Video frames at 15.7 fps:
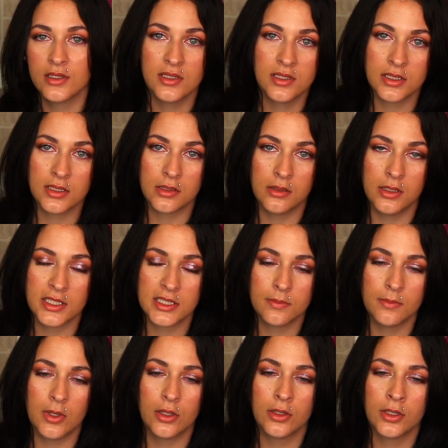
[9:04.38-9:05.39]
since it's a lot
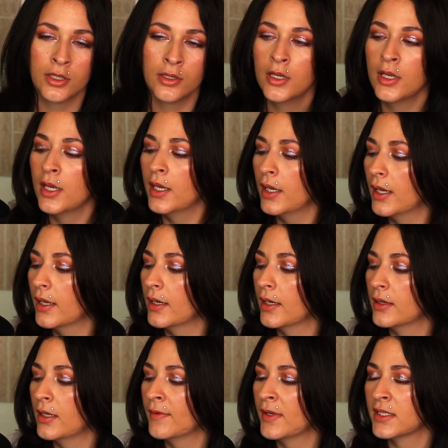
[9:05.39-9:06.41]
smaller, and I
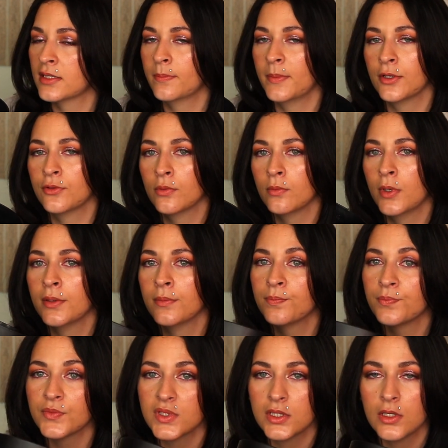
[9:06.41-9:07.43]
love it as a bedroom one.
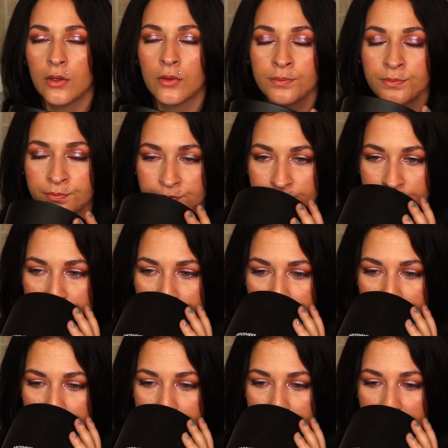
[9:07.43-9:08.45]
So,
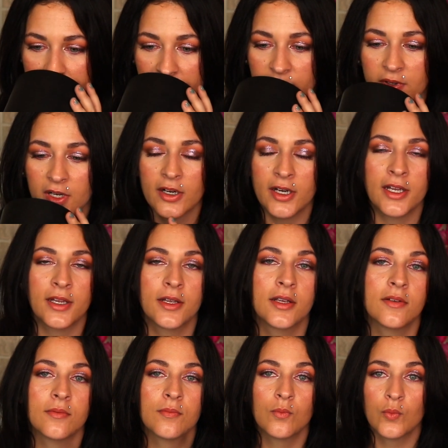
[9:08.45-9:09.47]

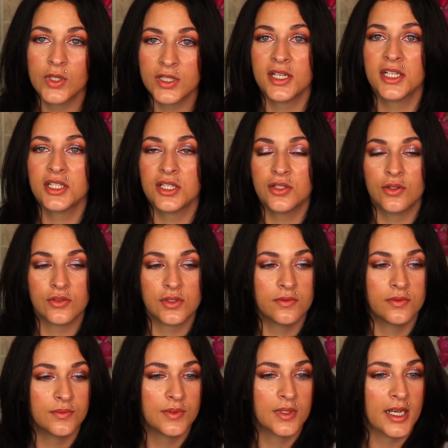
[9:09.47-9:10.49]
one thing to note,
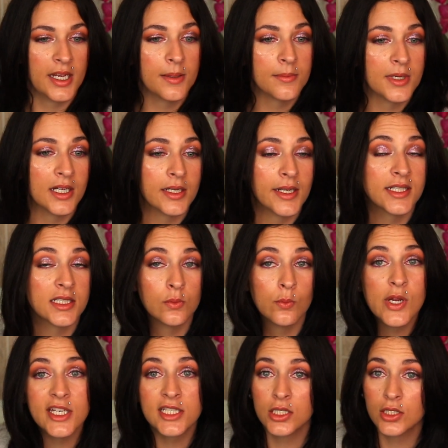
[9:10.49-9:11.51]
I am not a
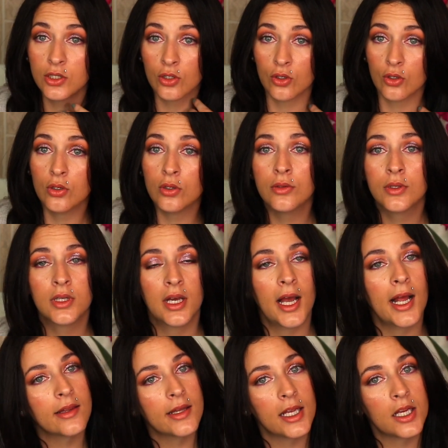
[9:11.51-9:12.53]
sweet girl.
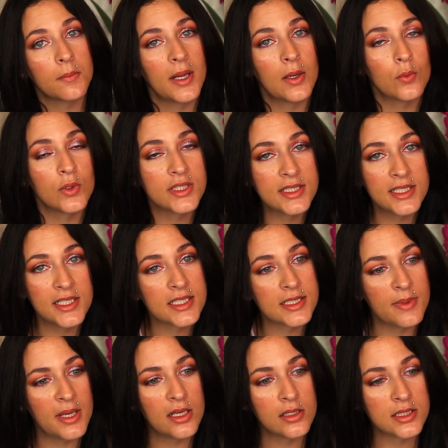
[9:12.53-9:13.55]
I like my woodsy
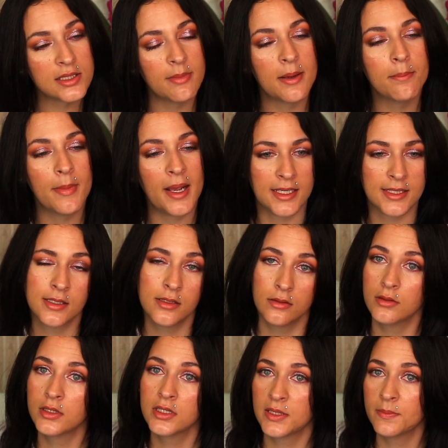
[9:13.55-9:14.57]
smells, my
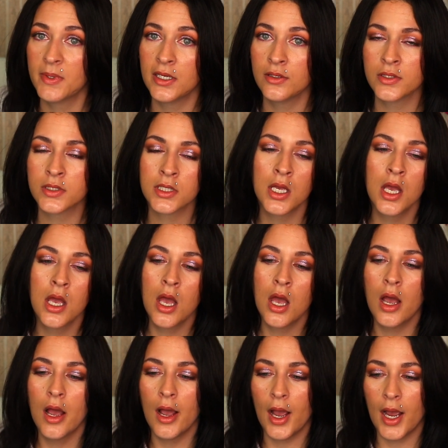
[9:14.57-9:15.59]
masculine smells.
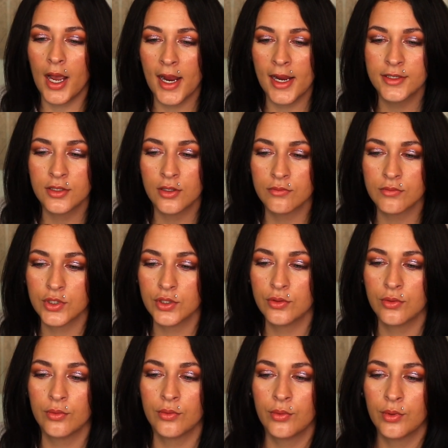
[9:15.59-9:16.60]
I don't
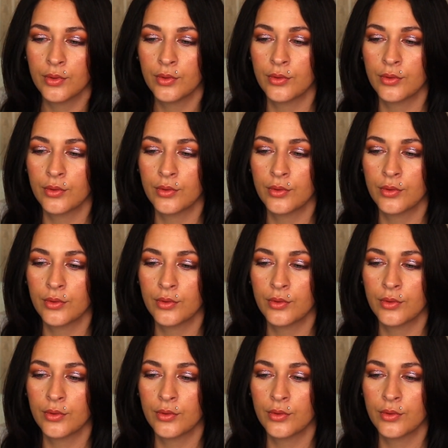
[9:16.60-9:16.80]
do